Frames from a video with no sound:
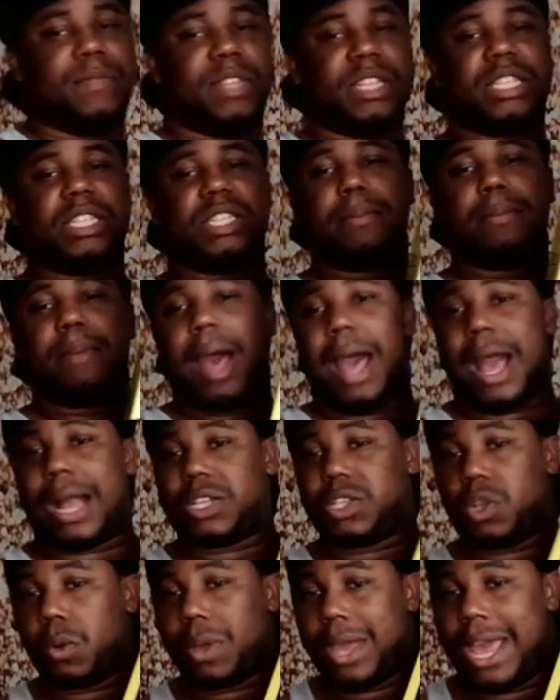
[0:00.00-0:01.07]
this is the
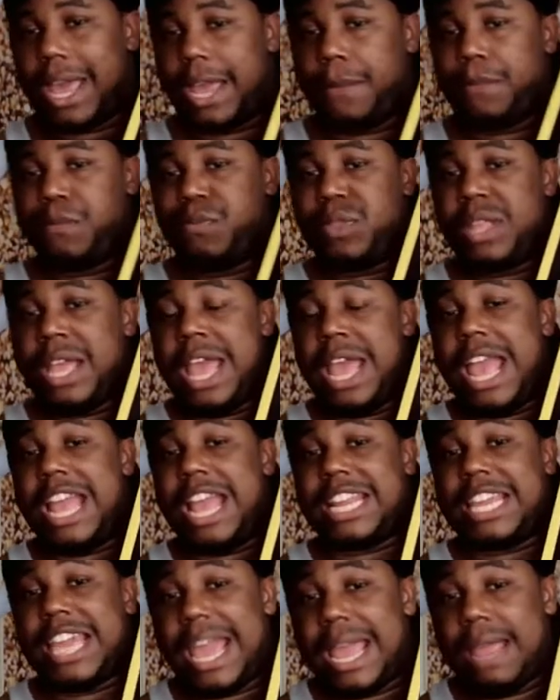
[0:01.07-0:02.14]
box, okay?
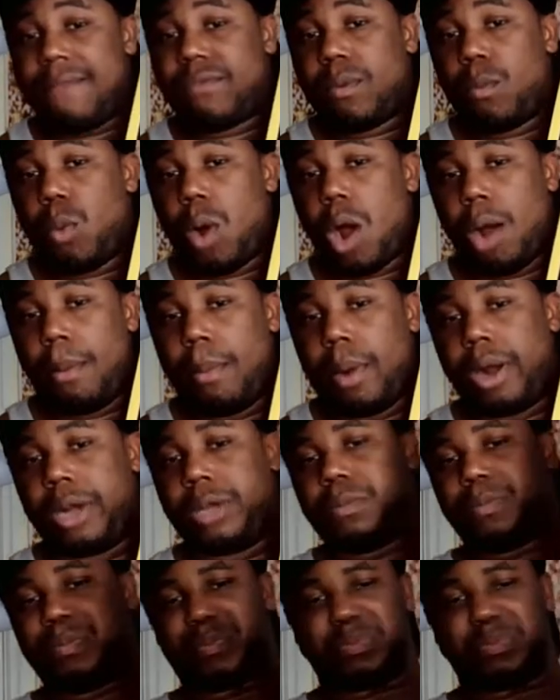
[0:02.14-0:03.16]
It came from Walmart.